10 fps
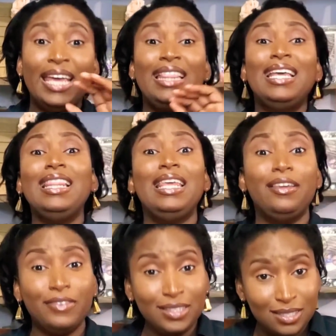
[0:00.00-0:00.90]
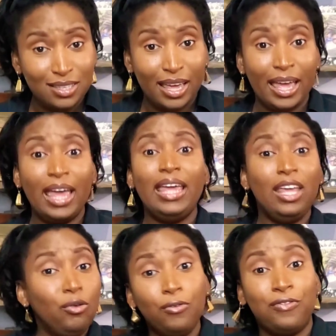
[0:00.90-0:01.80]
It didn't even say
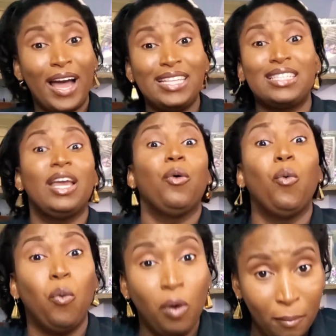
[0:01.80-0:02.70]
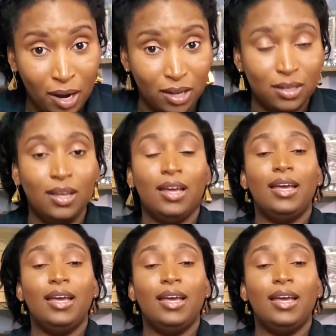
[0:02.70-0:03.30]
he who finds a woman.